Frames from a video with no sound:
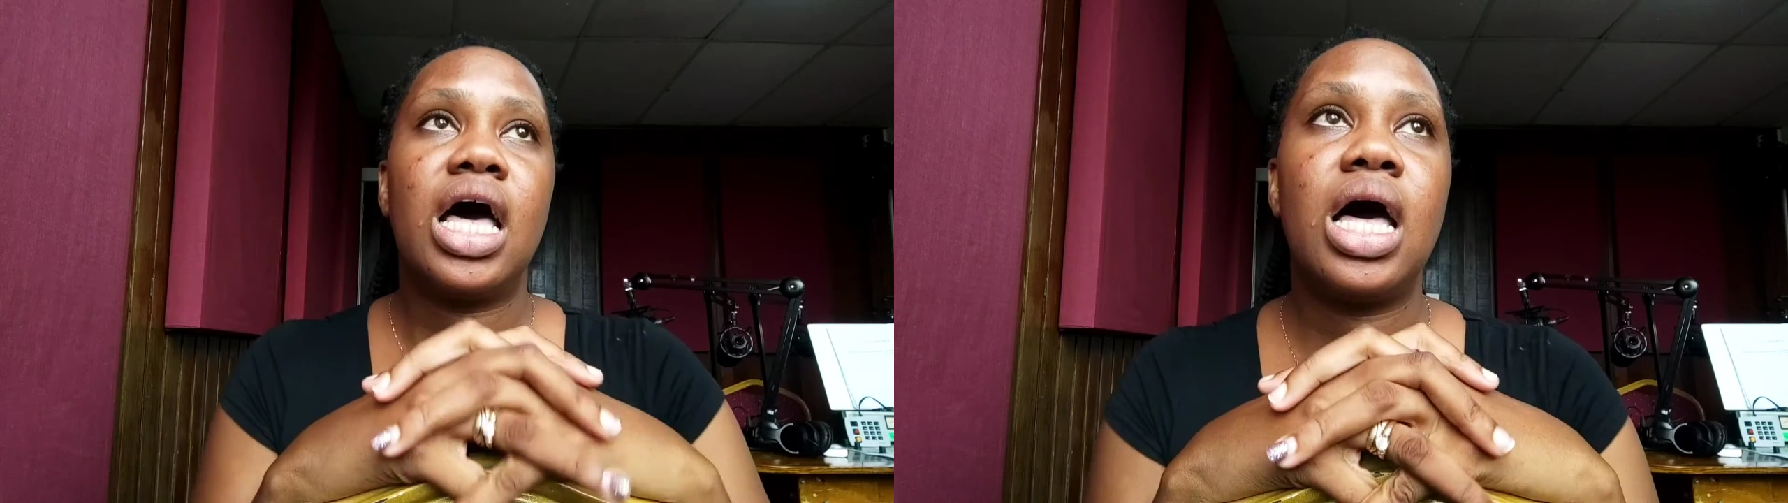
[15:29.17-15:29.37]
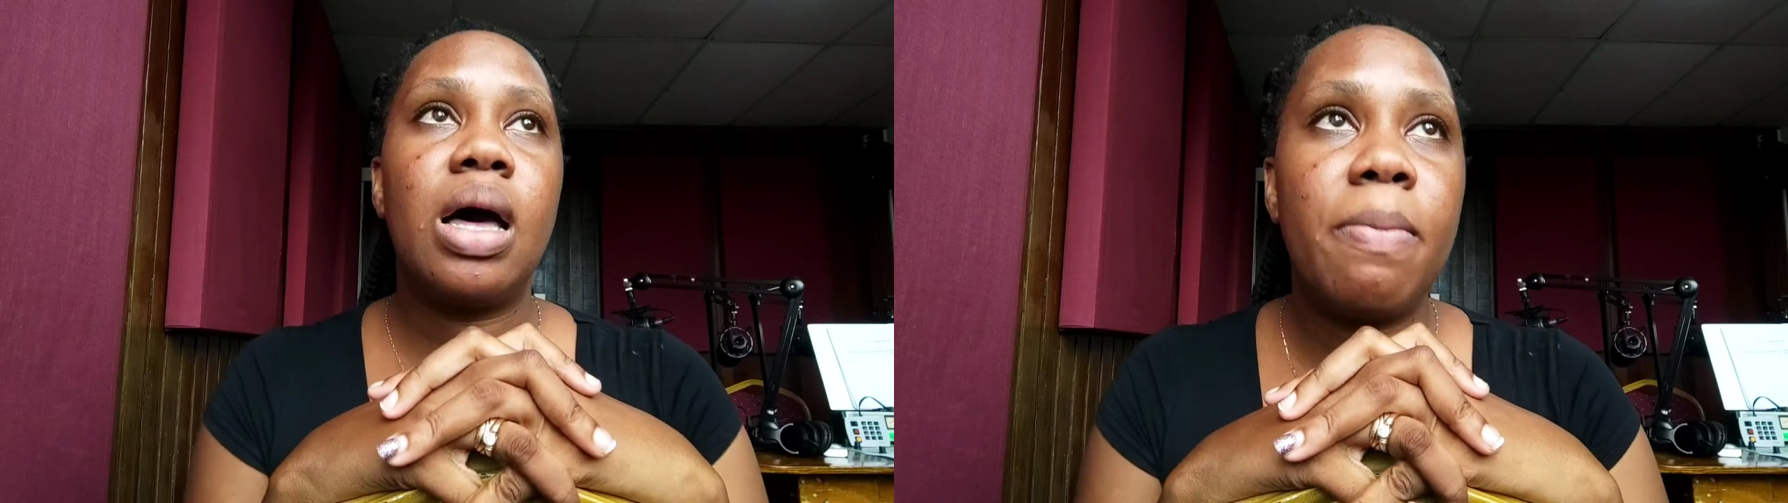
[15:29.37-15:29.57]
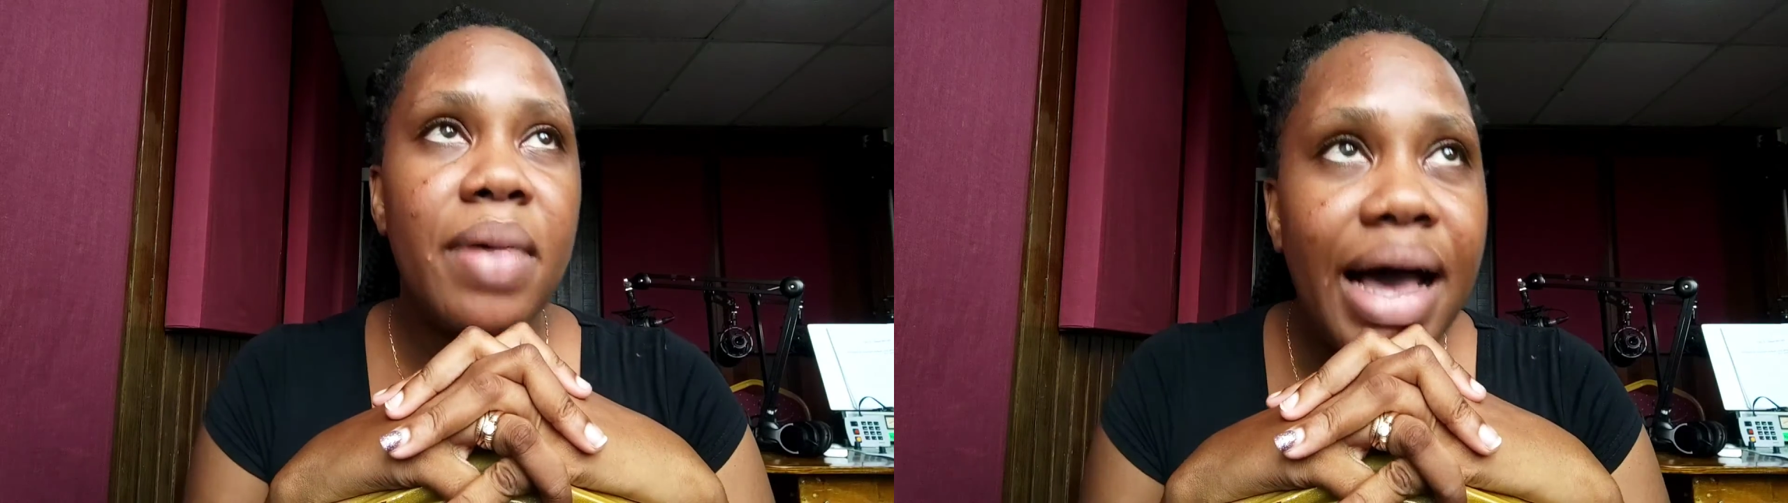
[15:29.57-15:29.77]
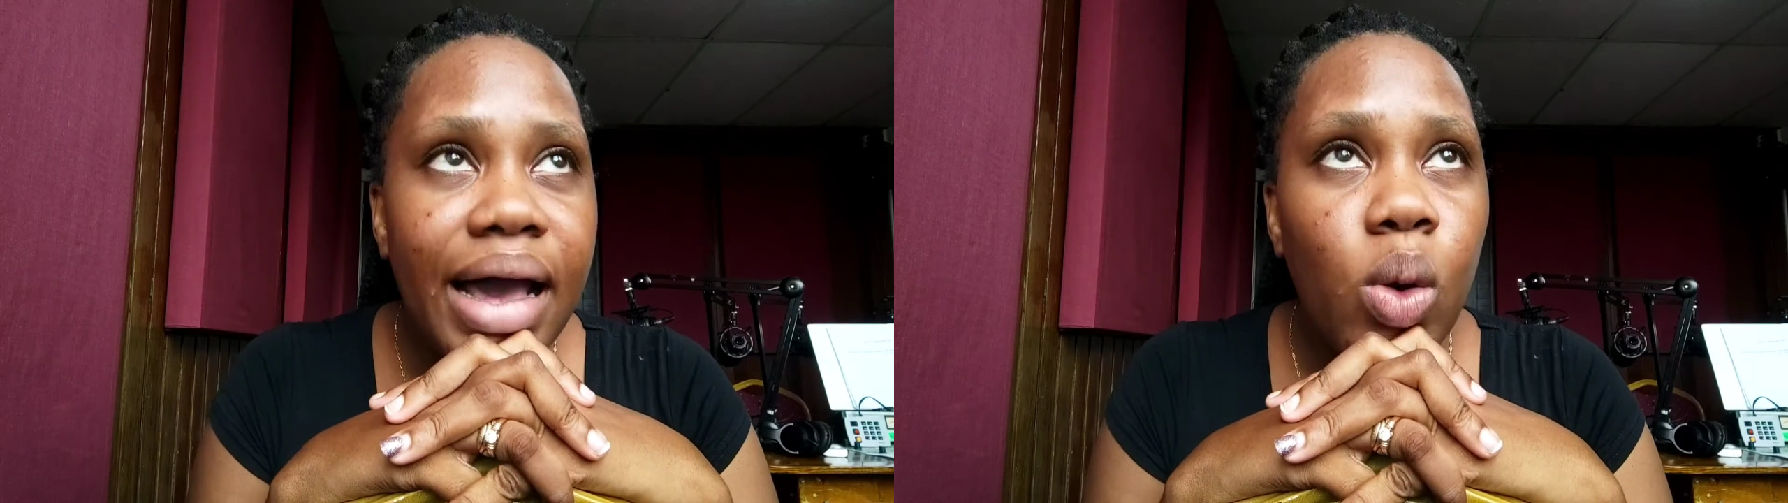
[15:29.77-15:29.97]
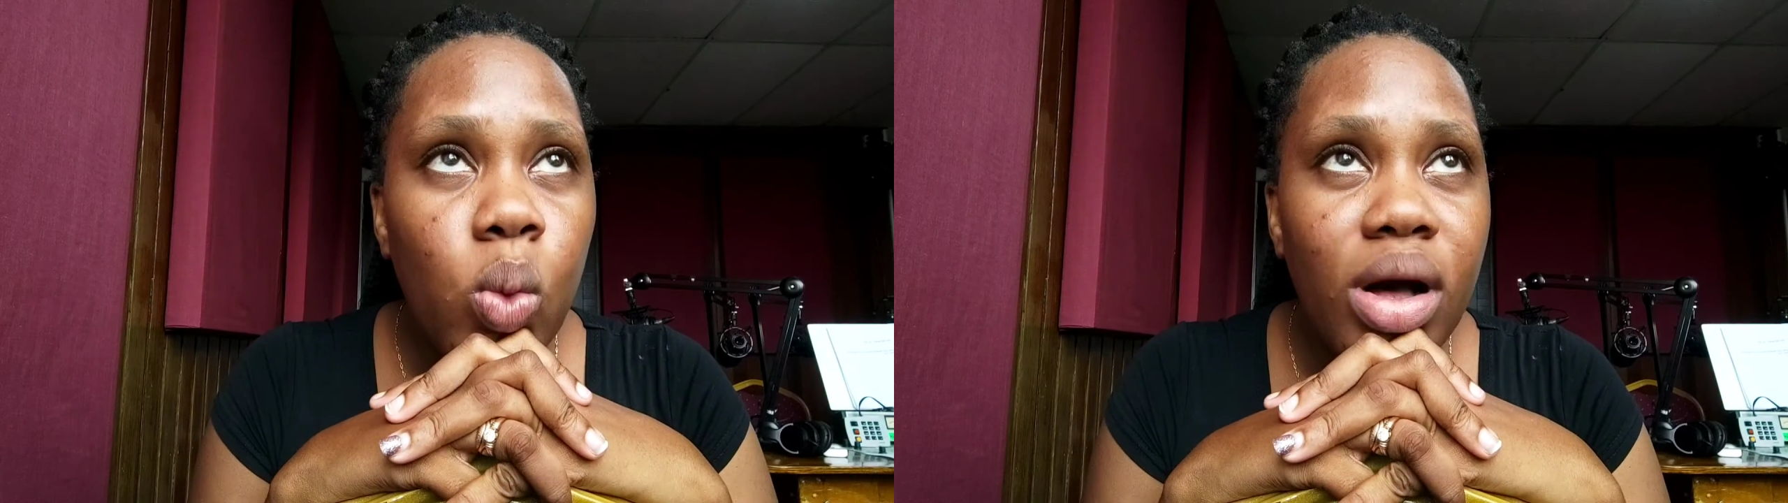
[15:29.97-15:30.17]

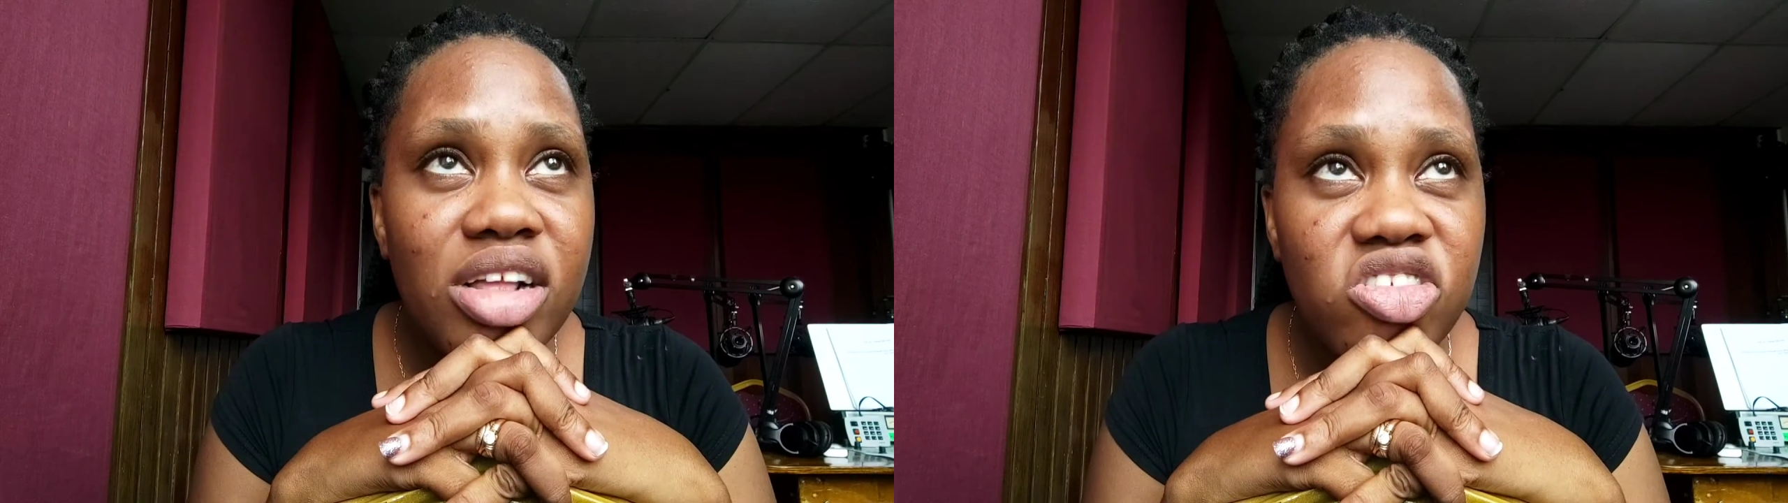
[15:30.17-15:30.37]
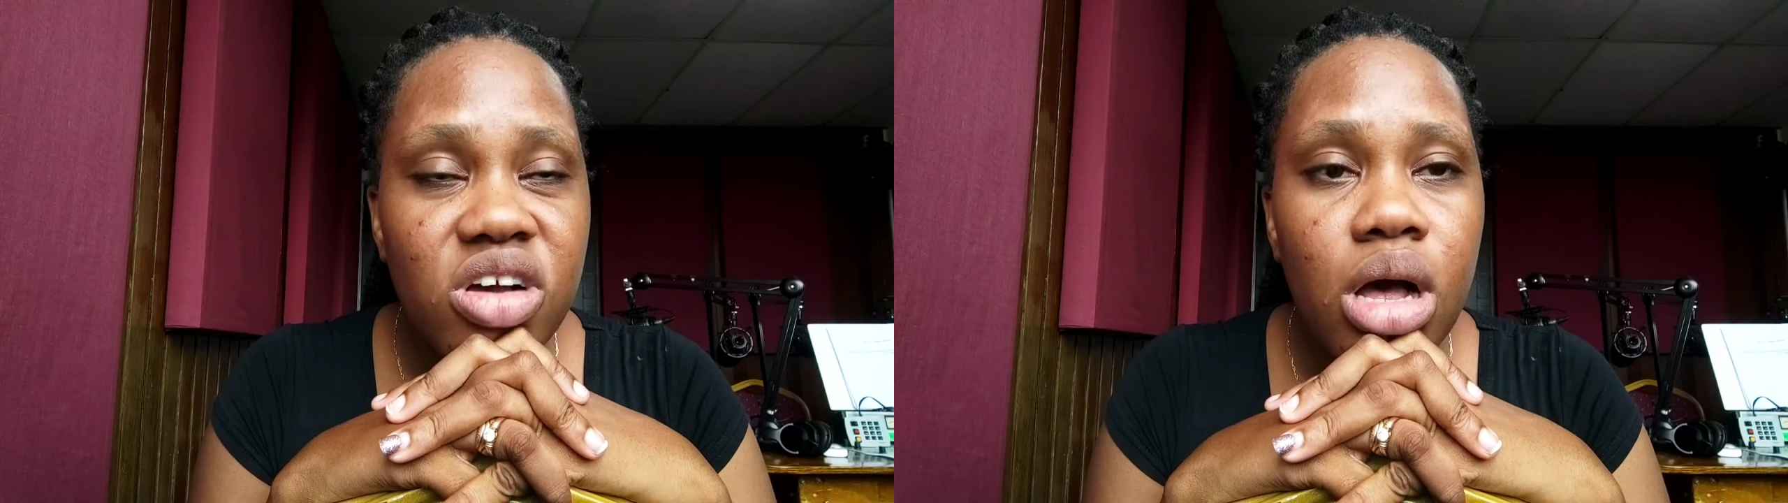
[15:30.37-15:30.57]
I watched